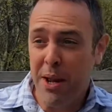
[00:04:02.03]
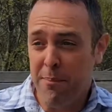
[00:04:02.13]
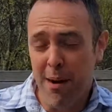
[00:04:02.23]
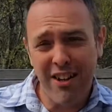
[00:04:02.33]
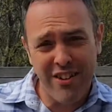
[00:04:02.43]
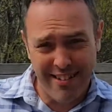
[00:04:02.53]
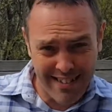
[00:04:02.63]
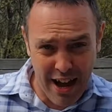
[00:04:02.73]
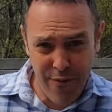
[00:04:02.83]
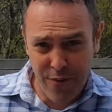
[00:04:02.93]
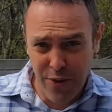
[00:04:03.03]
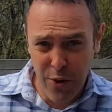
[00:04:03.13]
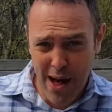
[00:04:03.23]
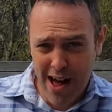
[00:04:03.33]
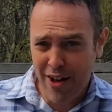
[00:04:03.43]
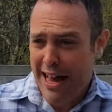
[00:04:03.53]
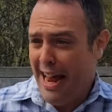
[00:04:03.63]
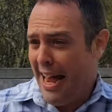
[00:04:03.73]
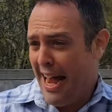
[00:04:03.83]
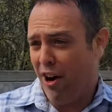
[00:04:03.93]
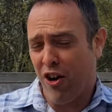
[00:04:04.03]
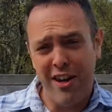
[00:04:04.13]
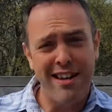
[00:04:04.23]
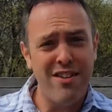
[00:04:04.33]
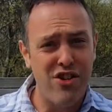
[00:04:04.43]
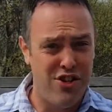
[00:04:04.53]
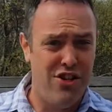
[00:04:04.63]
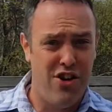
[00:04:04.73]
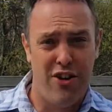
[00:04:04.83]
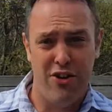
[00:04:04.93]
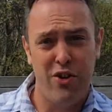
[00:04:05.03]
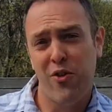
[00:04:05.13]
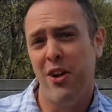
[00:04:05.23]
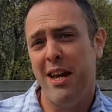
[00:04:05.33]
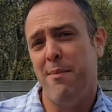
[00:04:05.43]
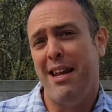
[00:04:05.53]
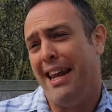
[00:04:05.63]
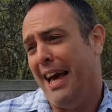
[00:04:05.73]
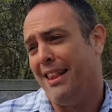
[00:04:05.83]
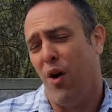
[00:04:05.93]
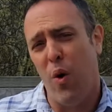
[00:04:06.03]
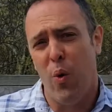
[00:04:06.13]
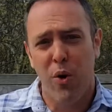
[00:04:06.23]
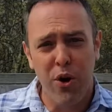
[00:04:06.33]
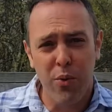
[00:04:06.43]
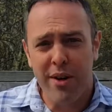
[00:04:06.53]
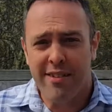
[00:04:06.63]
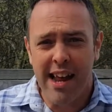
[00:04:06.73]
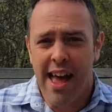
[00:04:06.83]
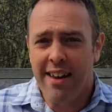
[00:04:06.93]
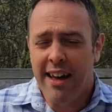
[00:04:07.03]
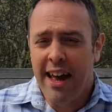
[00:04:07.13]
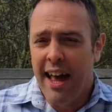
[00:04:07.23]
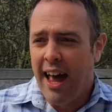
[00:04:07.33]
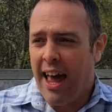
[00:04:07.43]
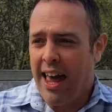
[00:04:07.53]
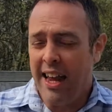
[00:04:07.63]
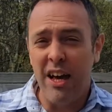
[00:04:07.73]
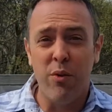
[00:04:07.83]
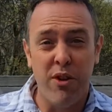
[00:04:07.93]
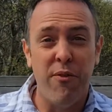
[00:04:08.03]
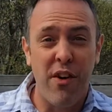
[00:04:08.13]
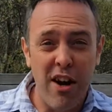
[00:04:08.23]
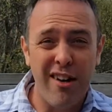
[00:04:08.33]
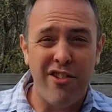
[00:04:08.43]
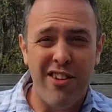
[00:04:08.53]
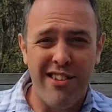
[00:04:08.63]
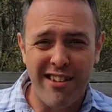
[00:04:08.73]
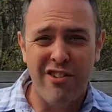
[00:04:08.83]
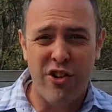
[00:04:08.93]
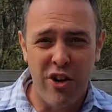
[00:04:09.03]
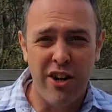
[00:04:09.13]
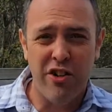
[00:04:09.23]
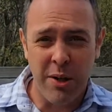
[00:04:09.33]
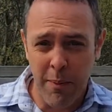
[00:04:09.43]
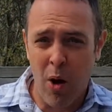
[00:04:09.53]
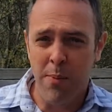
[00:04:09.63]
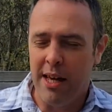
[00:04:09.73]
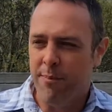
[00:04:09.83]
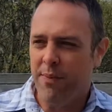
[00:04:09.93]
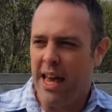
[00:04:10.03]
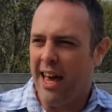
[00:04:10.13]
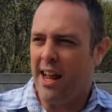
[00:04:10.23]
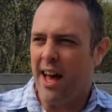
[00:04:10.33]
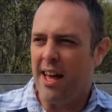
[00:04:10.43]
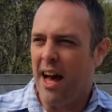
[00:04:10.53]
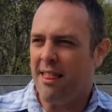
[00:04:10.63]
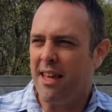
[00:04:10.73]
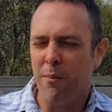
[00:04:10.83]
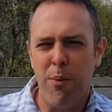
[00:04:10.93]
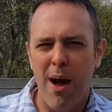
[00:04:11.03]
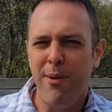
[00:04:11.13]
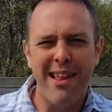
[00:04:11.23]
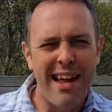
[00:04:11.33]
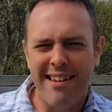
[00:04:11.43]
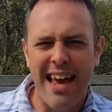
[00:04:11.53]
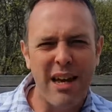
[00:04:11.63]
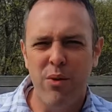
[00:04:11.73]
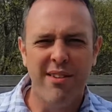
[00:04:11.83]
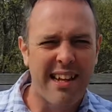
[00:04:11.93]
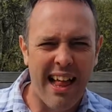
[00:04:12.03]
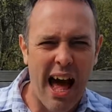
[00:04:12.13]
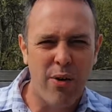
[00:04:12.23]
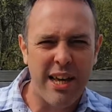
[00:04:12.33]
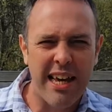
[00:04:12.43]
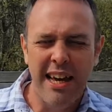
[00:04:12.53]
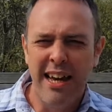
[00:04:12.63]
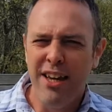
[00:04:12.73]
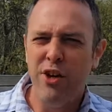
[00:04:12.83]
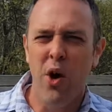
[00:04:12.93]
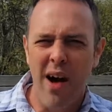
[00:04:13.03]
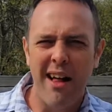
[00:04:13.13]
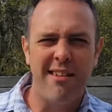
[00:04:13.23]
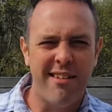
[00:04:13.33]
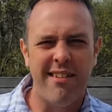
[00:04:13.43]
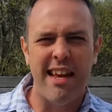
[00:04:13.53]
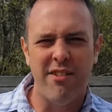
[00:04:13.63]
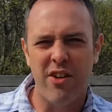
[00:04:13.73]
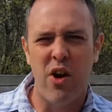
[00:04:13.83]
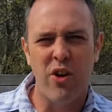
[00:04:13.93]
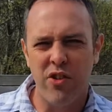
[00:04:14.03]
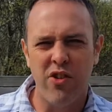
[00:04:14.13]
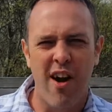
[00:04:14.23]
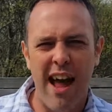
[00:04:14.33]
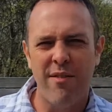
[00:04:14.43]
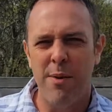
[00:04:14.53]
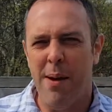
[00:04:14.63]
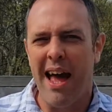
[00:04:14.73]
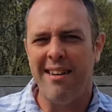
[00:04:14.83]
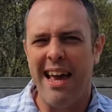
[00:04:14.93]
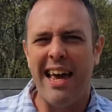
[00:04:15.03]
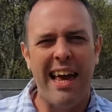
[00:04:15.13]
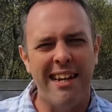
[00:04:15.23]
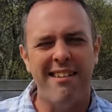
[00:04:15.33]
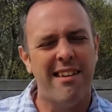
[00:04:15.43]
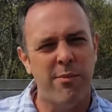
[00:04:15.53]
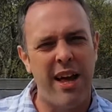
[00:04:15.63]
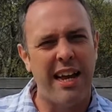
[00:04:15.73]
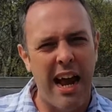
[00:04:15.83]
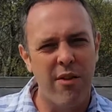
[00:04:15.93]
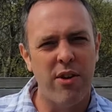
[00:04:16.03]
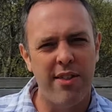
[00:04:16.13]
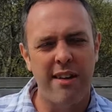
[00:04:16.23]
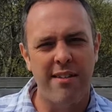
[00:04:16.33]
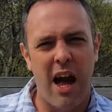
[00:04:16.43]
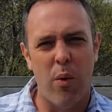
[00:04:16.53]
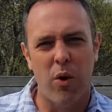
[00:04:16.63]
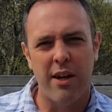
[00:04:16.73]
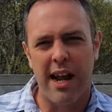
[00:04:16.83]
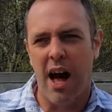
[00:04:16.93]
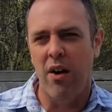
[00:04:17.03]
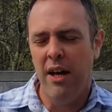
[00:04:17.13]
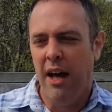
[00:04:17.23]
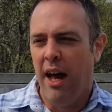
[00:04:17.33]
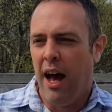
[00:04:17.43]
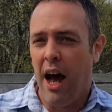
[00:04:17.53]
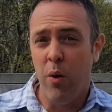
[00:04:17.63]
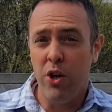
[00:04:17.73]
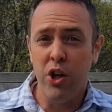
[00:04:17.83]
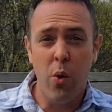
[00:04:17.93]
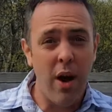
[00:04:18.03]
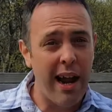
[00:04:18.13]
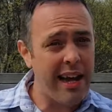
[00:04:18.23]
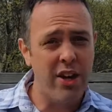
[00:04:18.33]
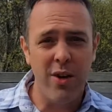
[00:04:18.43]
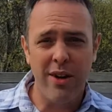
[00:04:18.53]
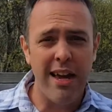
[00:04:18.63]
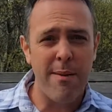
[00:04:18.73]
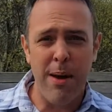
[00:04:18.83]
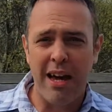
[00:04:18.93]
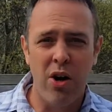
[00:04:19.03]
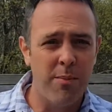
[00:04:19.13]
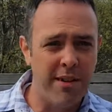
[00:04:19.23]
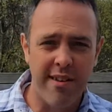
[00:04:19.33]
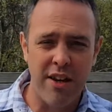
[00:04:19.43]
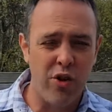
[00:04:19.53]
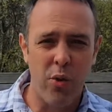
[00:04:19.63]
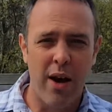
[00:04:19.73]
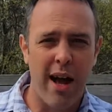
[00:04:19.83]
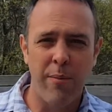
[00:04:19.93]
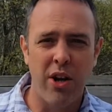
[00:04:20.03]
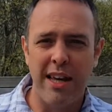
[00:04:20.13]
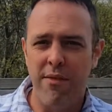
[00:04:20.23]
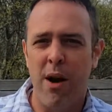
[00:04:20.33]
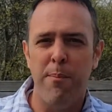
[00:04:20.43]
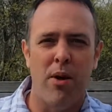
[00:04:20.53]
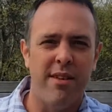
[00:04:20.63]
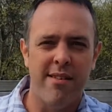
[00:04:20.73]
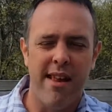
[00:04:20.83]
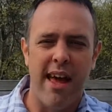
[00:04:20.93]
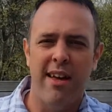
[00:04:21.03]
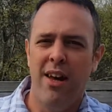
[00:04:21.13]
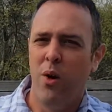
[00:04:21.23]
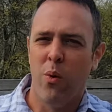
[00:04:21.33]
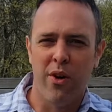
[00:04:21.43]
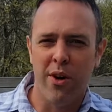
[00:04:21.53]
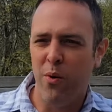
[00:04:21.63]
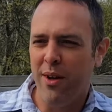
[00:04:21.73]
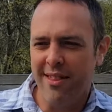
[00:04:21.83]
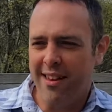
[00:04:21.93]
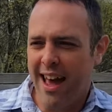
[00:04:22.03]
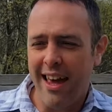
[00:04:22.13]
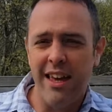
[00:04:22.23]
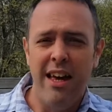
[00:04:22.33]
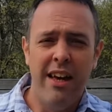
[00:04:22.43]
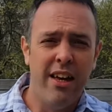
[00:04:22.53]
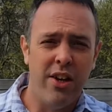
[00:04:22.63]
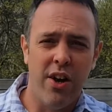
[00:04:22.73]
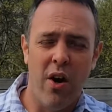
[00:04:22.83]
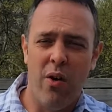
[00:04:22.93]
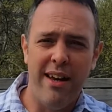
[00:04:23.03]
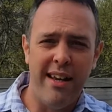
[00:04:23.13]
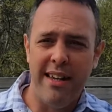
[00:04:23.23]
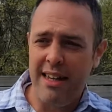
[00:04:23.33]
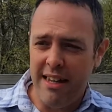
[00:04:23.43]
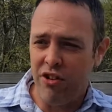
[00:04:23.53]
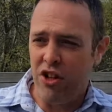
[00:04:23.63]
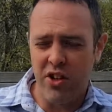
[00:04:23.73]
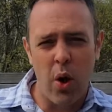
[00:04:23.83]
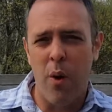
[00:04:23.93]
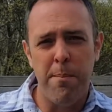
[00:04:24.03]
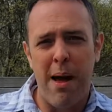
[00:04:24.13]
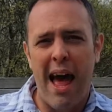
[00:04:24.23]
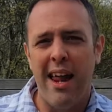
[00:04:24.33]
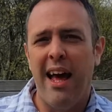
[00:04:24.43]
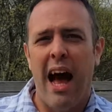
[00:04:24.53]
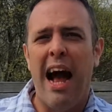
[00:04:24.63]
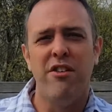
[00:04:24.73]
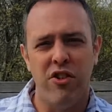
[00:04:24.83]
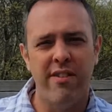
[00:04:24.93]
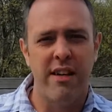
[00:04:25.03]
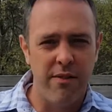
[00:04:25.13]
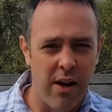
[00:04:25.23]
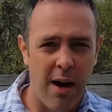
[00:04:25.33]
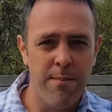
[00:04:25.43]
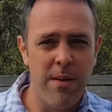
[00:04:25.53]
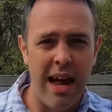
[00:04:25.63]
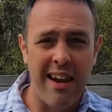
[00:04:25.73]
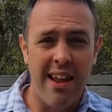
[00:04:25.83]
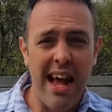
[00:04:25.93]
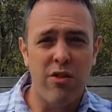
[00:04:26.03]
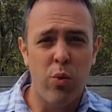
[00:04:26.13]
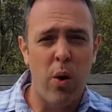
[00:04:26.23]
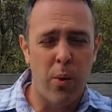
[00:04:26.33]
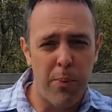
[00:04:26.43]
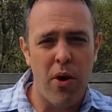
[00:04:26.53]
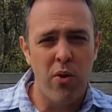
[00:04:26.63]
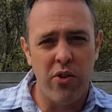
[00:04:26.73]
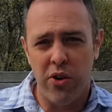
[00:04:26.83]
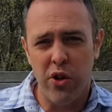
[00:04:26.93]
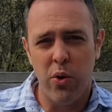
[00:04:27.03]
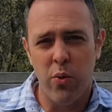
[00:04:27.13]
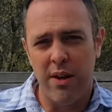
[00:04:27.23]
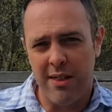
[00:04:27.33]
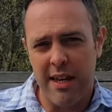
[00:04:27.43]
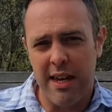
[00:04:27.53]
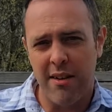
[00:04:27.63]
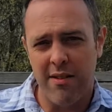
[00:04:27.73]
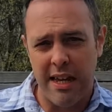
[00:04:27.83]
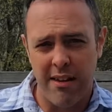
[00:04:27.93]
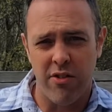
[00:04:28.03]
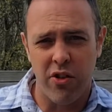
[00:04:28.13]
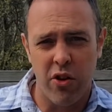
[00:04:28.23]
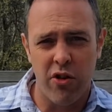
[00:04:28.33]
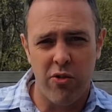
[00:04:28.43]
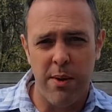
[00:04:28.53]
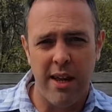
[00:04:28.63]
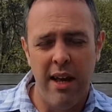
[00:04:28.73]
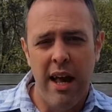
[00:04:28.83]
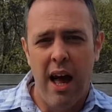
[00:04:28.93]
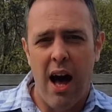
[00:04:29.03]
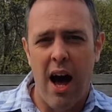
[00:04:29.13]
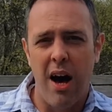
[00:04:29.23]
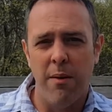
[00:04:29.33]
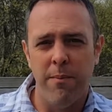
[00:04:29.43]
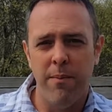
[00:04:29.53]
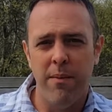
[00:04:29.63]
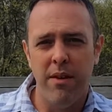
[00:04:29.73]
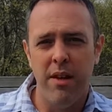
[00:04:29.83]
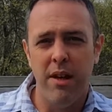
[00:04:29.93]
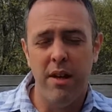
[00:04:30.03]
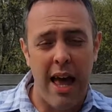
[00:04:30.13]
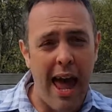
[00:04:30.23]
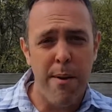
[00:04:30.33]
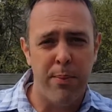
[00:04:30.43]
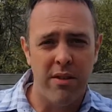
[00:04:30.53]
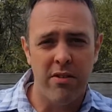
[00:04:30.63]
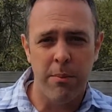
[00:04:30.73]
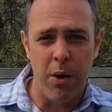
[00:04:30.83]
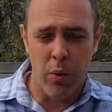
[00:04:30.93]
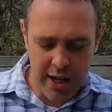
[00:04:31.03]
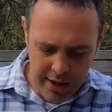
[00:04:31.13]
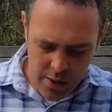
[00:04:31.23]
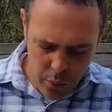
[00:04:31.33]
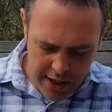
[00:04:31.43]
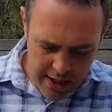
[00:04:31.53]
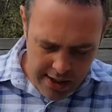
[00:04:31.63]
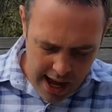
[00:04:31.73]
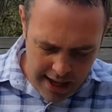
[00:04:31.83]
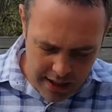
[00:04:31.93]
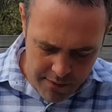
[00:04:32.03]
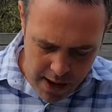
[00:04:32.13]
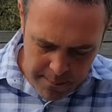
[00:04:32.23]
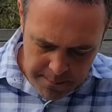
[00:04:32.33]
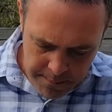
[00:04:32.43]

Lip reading: A bunch of stuff flew out, and our kids just started screaming like the whole world was an end. And it was a very discouraging moment. And I think probably that day it was cloudy. You know how these days go. You start having a bad day, and it seems like everything's not working out. Well, you know what? I could have came back home and said, you know what? I'm going to give up on this day. We're going to quit the day. It's just going bad. I just give up. And that's what we're prone to do when things and discouragement happens. But we need to not give up.